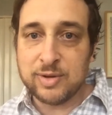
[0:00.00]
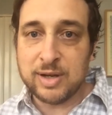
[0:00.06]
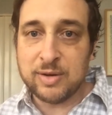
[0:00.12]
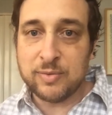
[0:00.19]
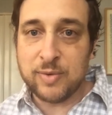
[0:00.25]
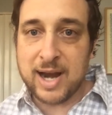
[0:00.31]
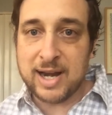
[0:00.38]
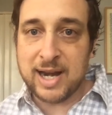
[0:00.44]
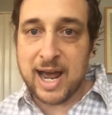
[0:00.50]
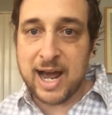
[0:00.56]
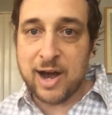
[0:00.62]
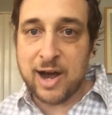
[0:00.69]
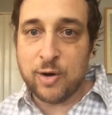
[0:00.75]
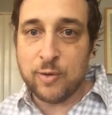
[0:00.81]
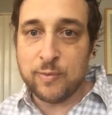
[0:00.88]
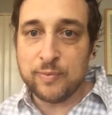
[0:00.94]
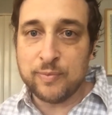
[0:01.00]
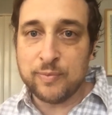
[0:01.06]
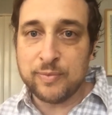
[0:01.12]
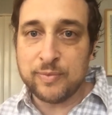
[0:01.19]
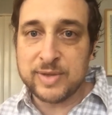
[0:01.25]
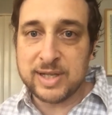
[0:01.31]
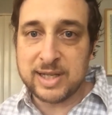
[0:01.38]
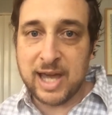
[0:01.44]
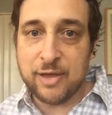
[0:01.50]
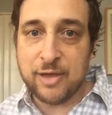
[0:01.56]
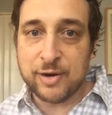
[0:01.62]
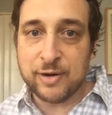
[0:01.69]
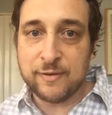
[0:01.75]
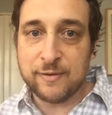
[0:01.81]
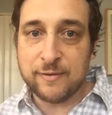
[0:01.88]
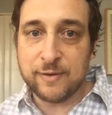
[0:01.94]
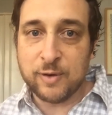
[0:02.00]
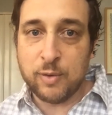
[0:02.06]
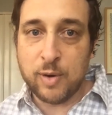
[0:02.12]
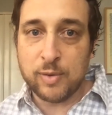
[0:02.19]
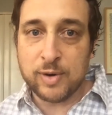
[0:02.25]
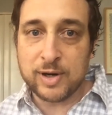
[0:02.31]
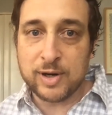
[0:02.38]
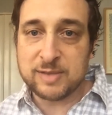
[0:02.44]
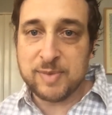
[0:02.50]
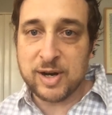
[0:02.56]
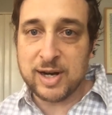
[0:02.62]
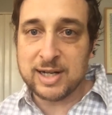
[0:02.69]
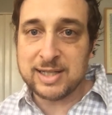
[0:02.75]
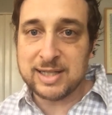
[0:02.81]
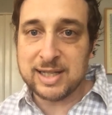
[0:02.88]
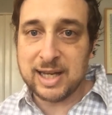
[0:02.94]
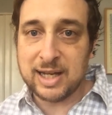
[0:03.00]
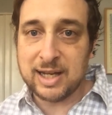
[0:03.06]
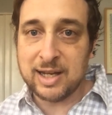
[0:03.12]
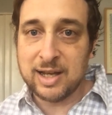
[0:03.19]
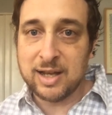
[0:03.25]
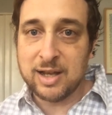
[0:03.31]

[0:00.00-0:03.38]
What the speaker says: right now together for what we're experiencing,